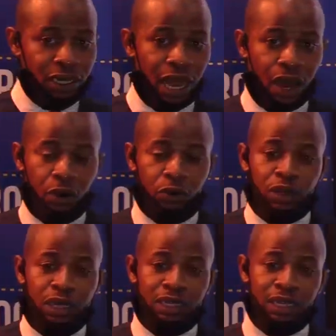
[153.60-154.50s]
Now,
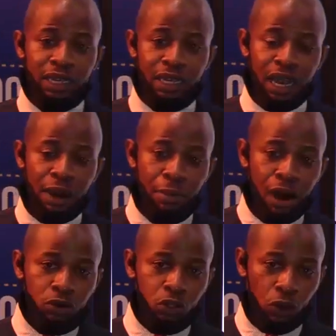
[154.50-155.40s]
the
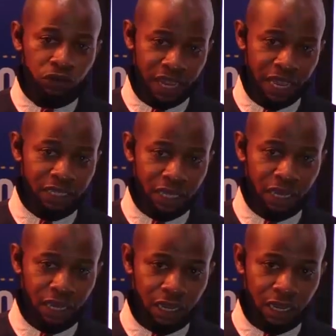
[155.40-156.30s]
amount of
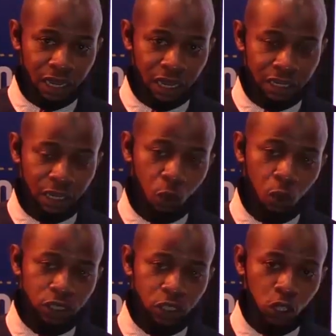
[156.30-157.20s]
data, the
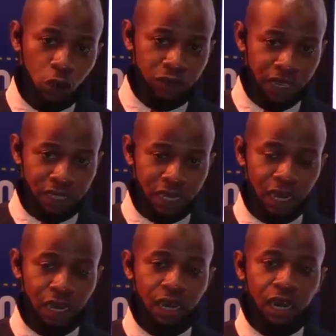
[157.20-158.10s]
quantity of
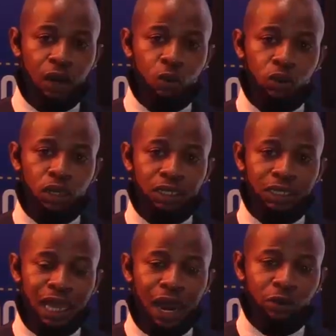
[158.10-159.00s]
data will
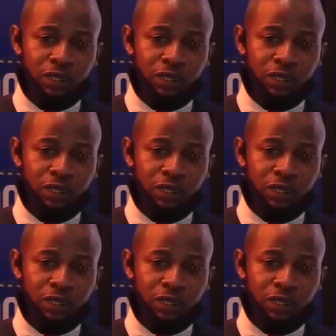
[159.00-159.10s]
now